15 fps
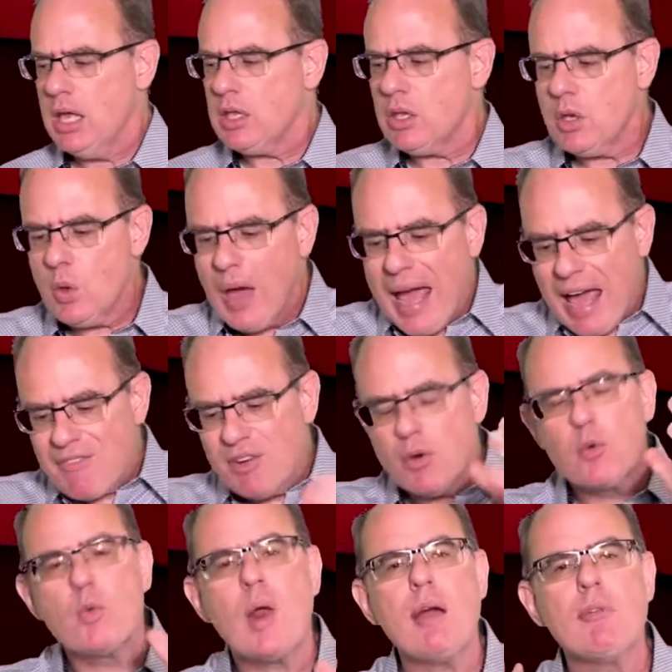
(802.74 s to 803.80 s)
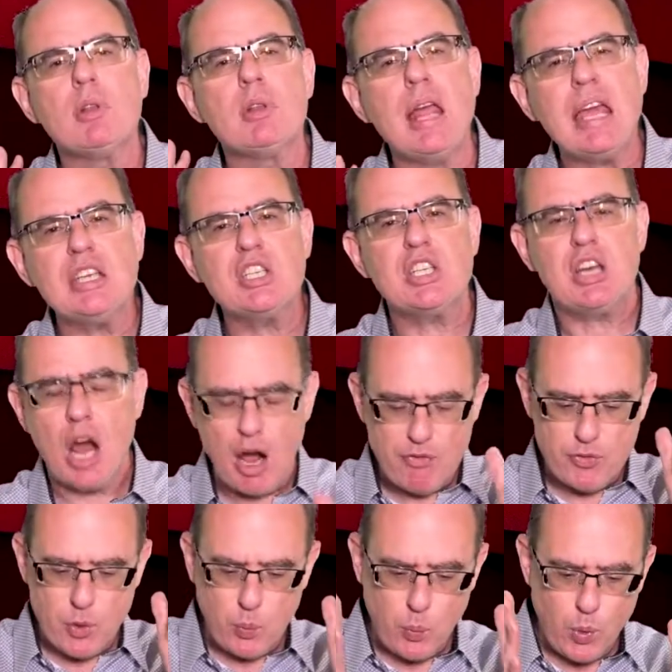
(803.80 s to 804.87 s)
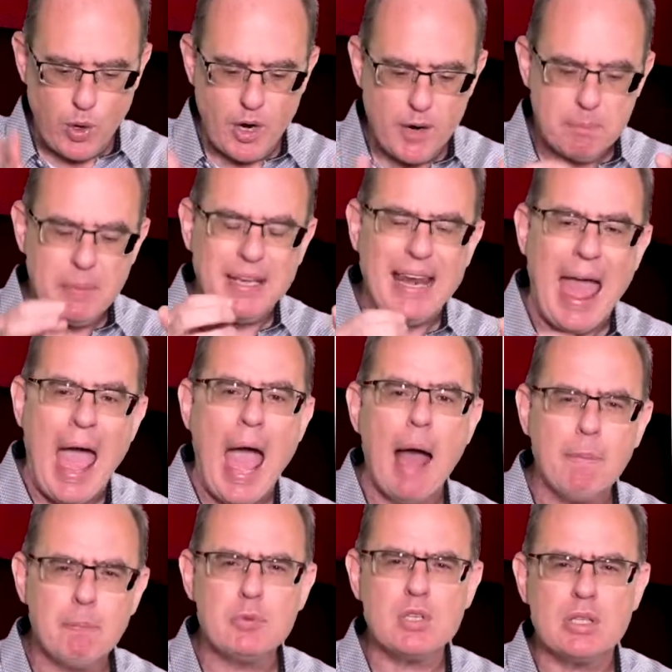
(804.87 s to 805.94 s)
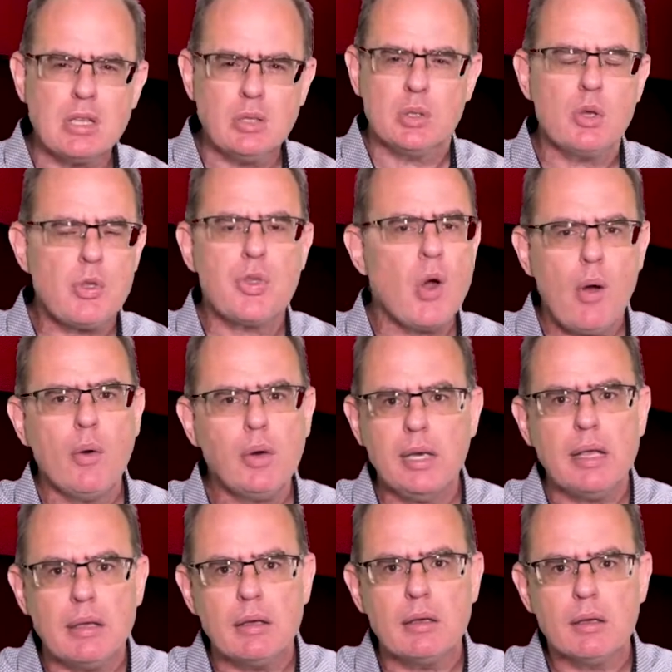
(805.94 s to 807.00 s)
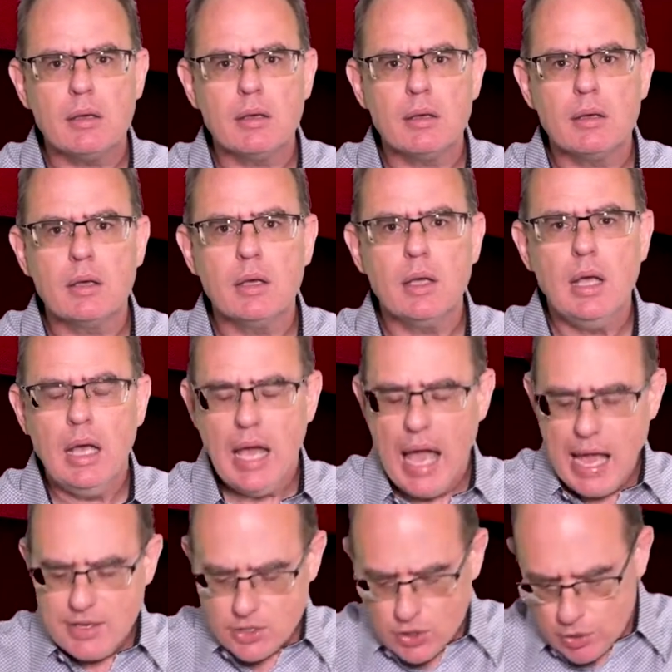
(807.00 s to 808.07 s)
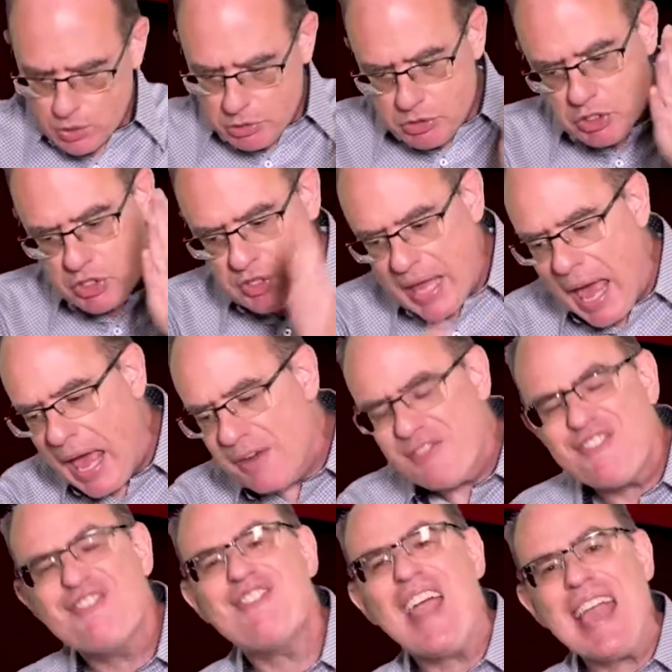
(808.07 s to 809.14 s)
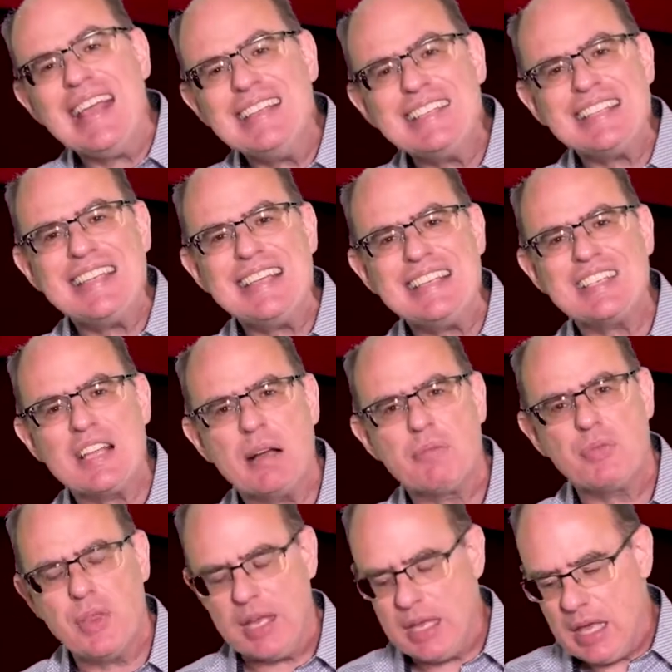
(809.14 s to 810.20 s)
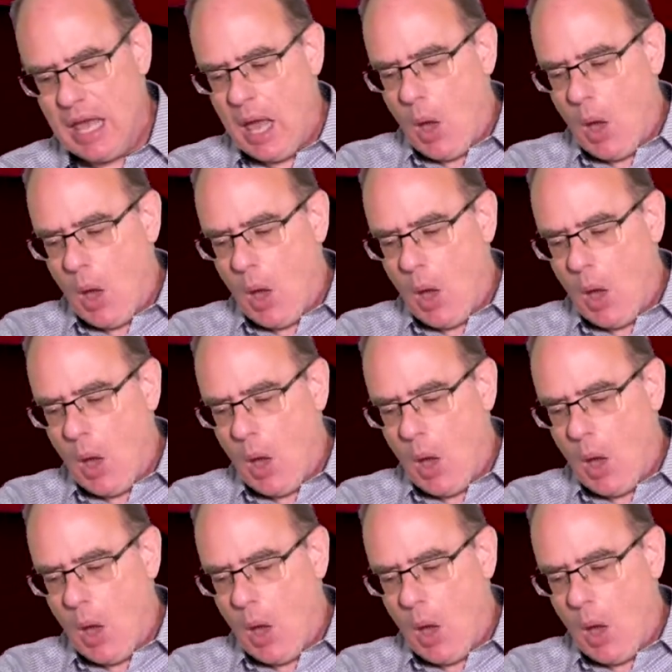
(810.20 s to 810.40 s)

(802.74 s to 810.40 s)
You have a revelation of the word being absolute authority. And so you stand facing something